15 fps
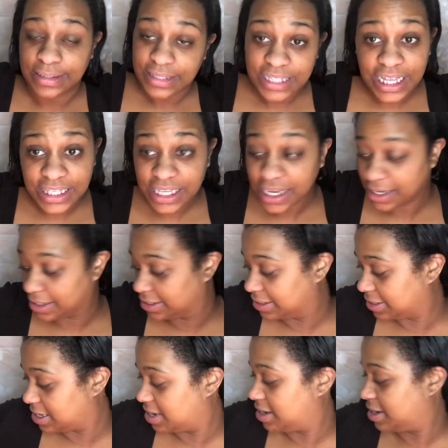that's it.
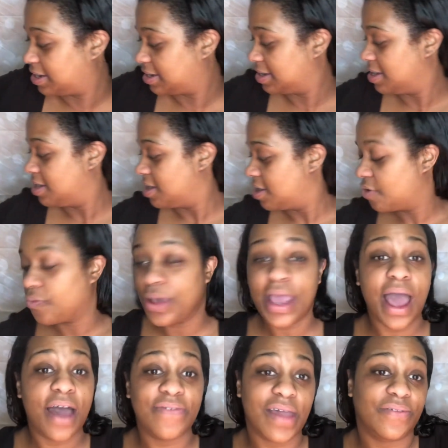Like, we
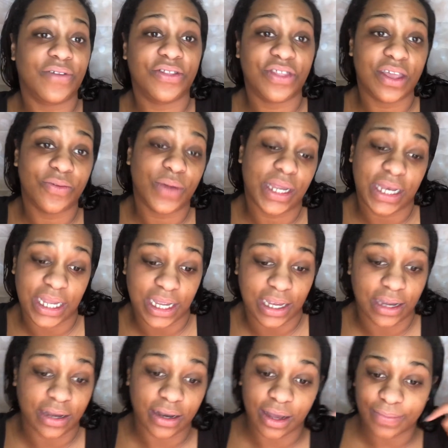have everything we
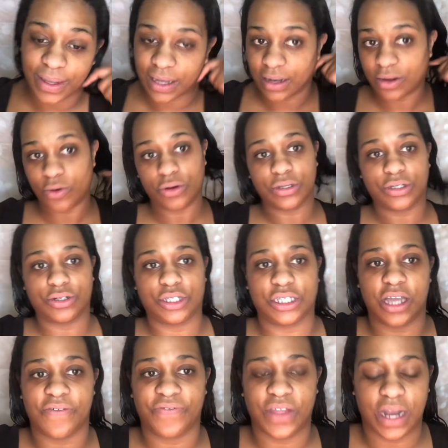need. I mean, of course, there's
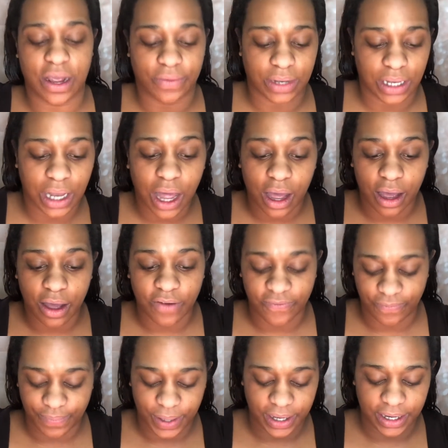stuff that I would love,
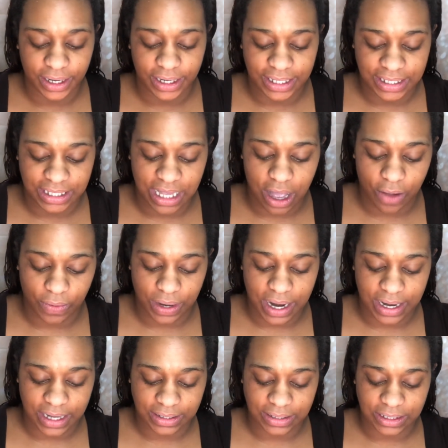but it's not what I
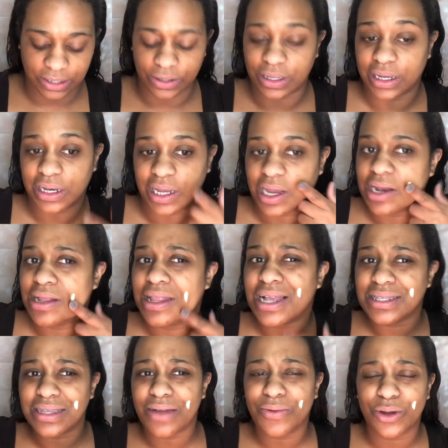necessarily need. And
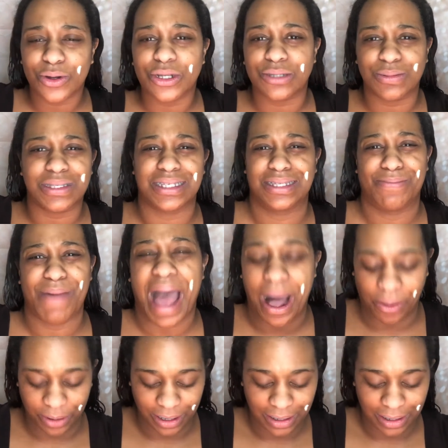that's not what Christmas is about.